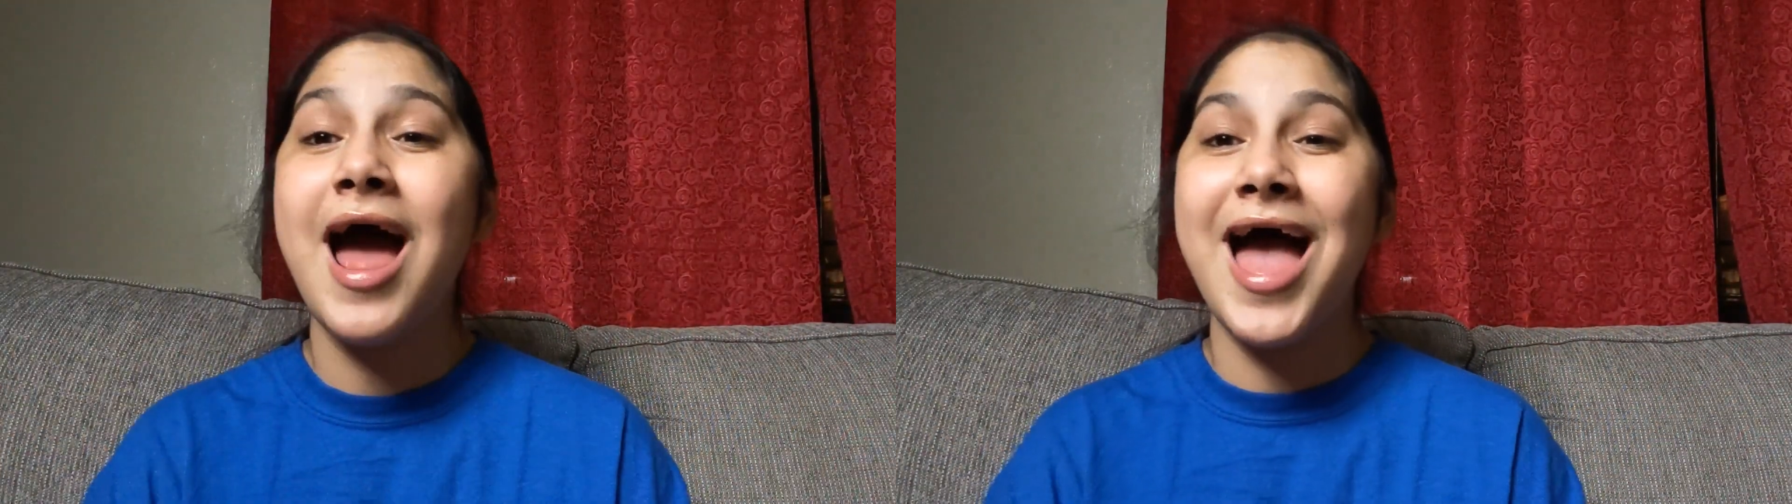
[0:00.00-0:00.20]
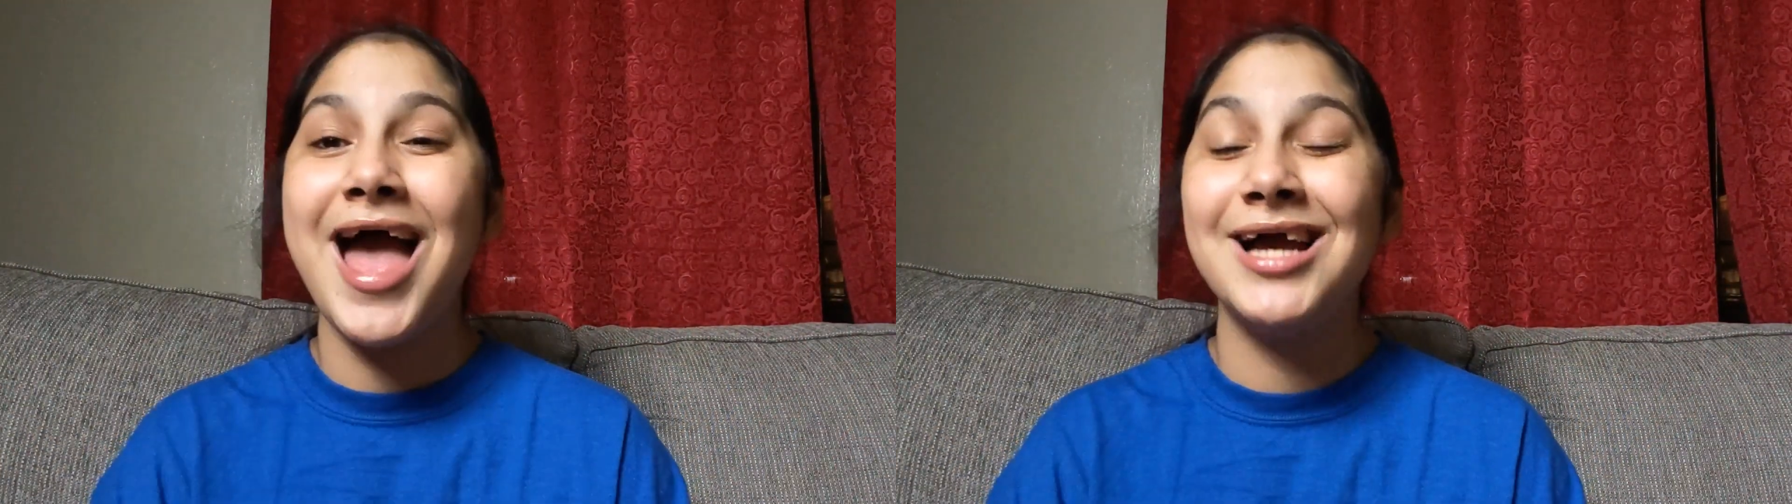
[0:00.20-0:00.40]

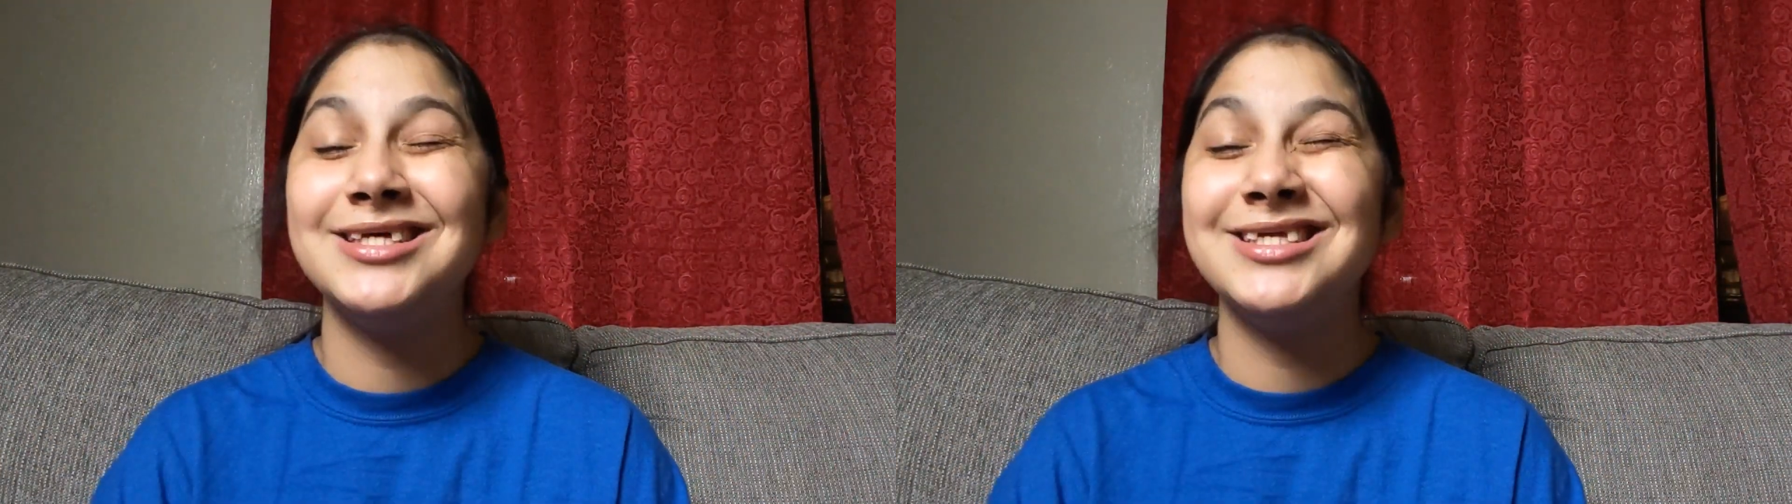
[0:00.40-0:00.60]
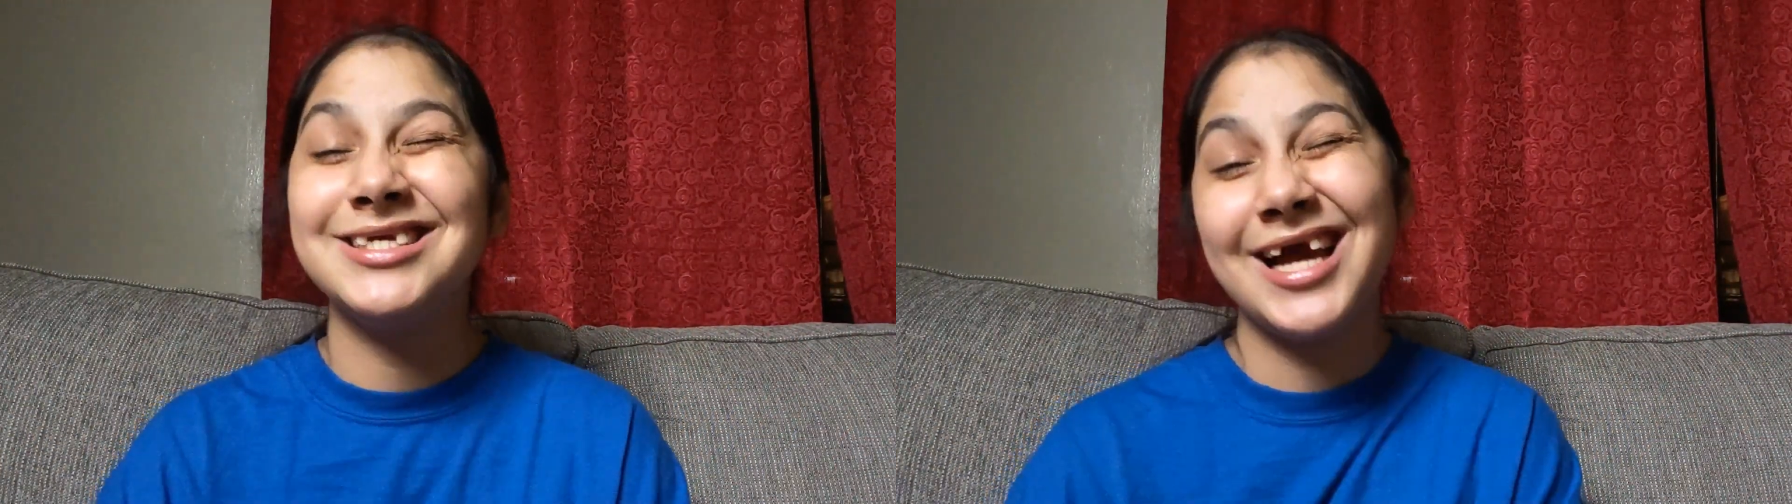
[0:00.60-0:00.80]

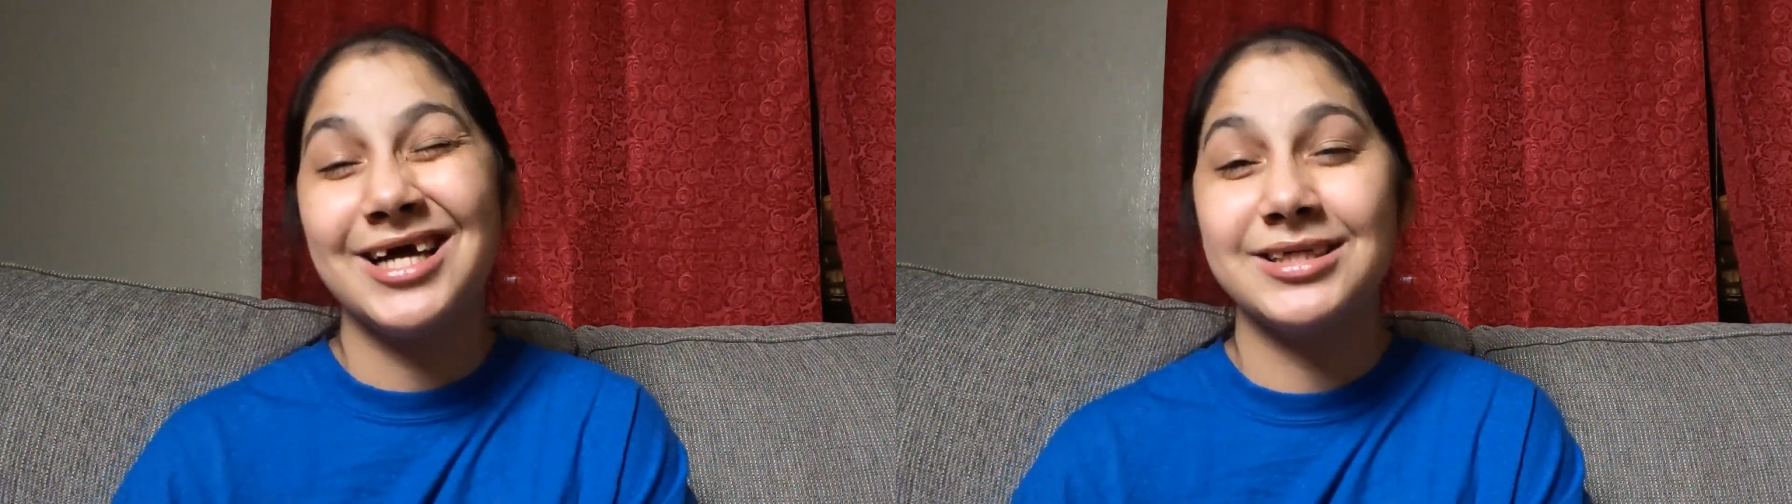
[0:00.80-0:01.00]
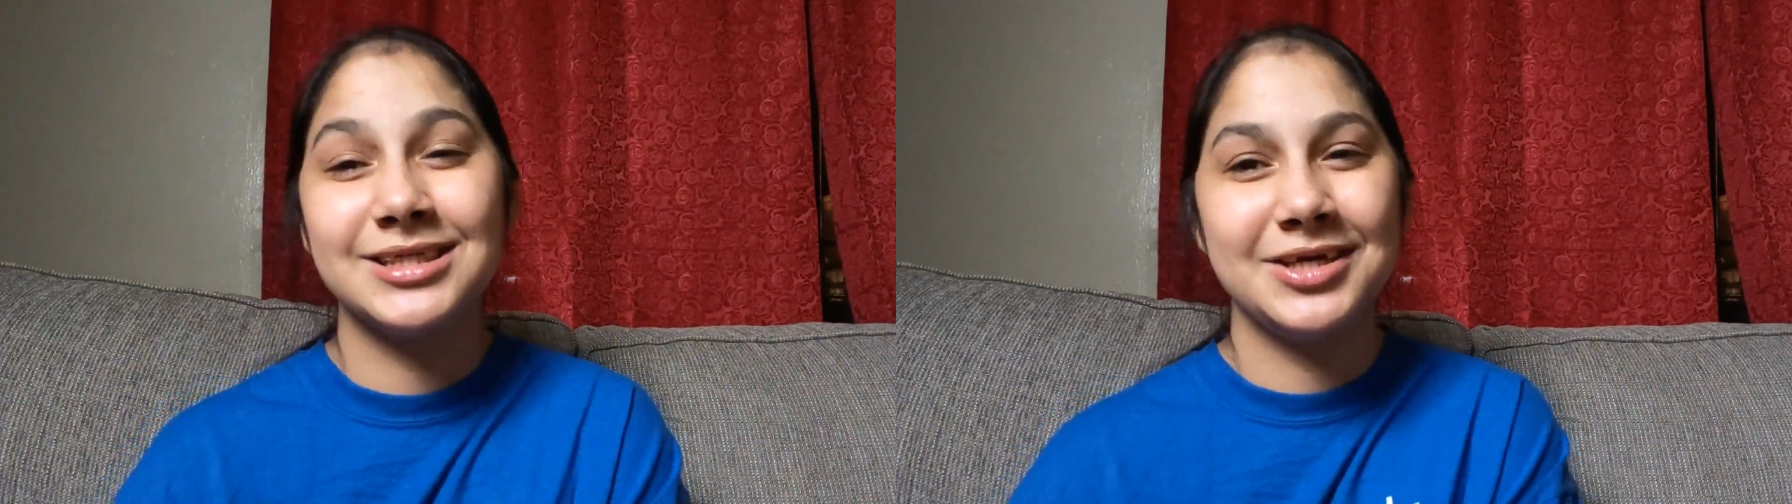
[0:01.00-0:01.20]
And, yeah,
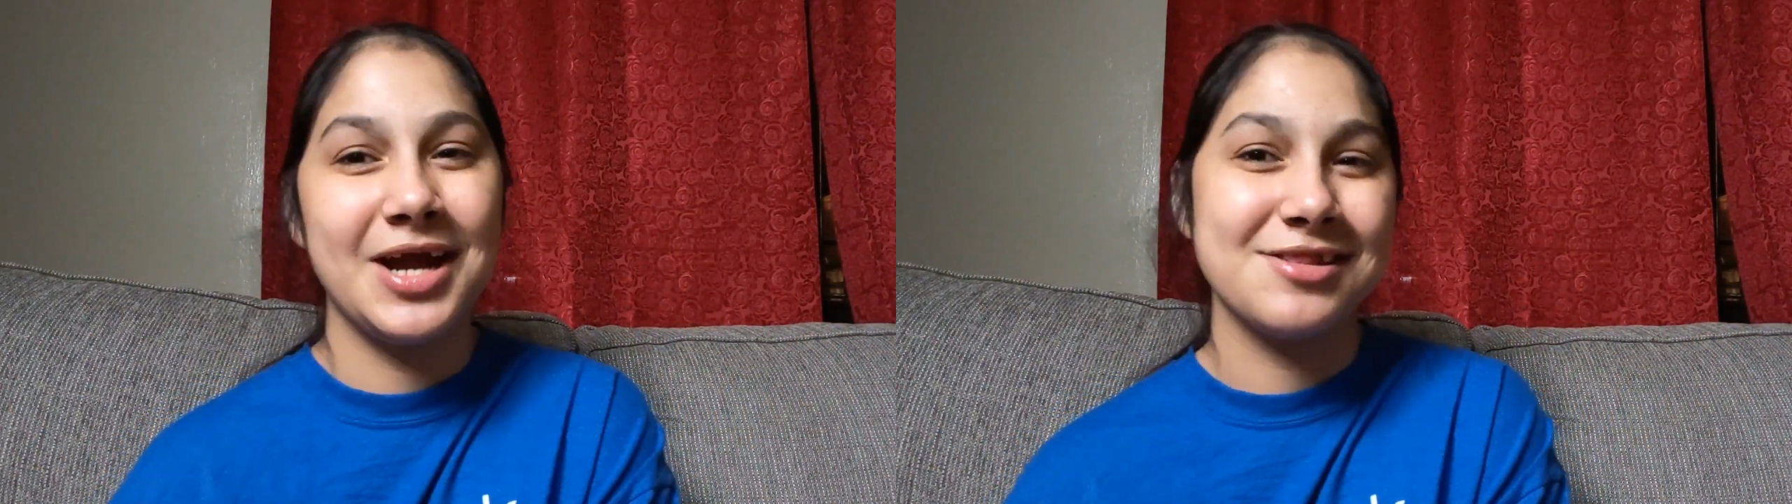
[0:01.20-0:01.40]
see you